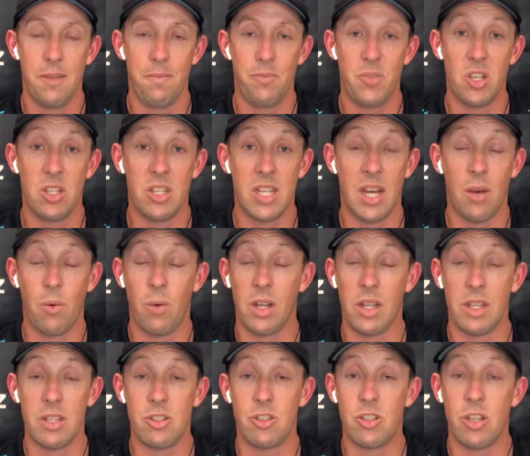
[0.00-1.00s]
just how well
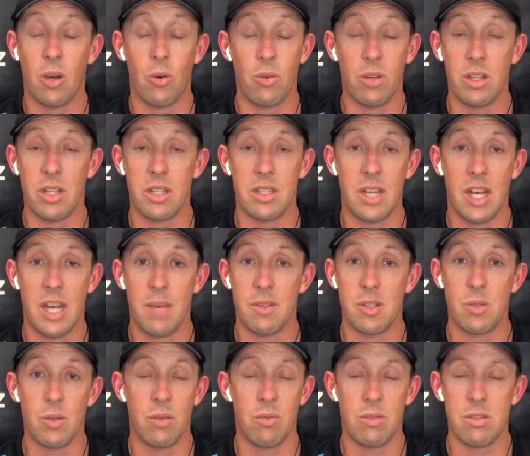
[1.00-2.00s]
he's gelled in the team,
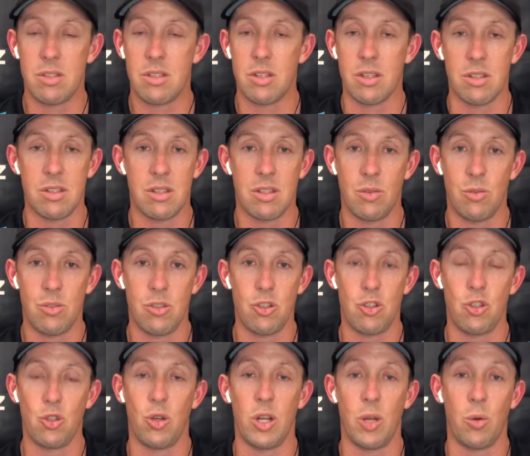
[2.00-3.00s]
it was a
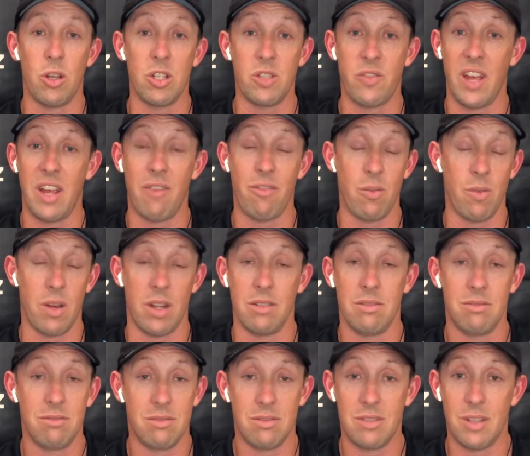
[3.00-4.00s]
joy to watch for everyone.
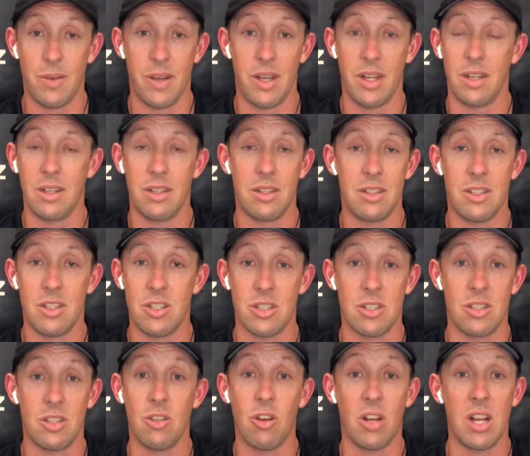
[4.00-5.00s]
I mean,
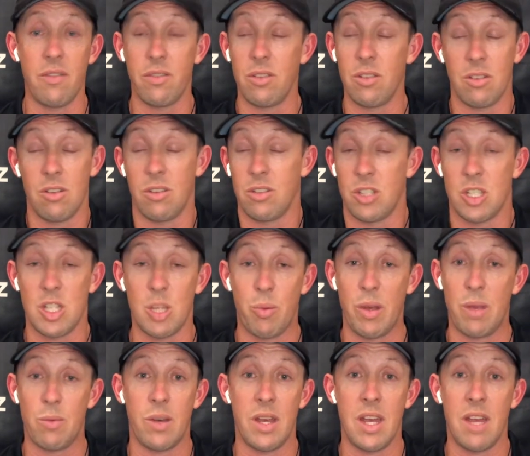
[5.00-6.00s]
just not just the
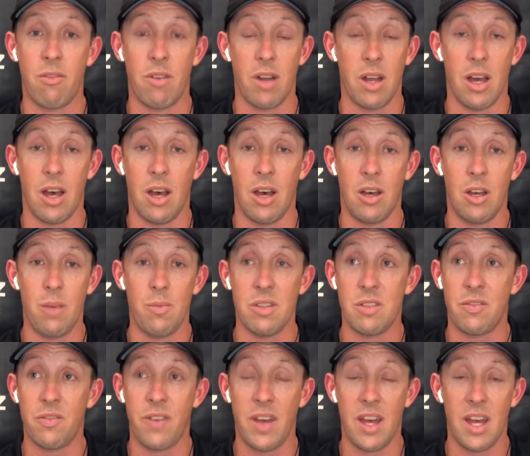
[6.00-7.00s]
people here, everyone at home,
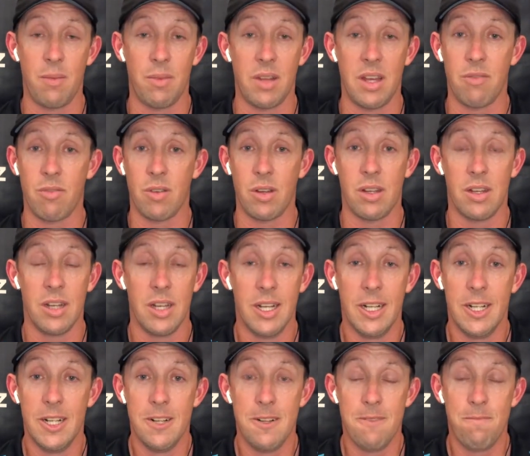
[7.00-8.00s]
his family,
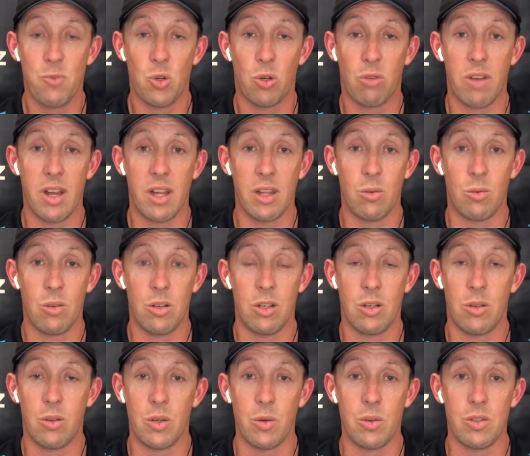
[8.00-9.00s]
all around the
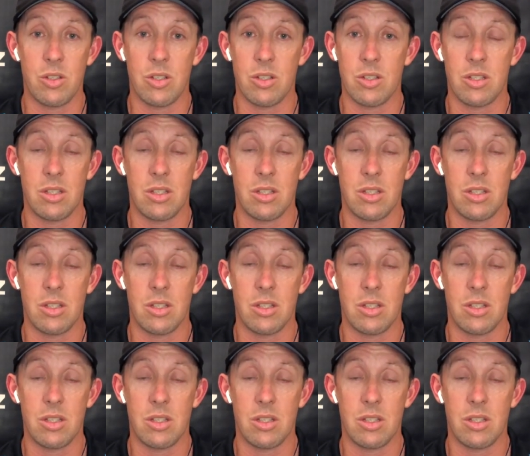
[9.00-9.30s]
world. It was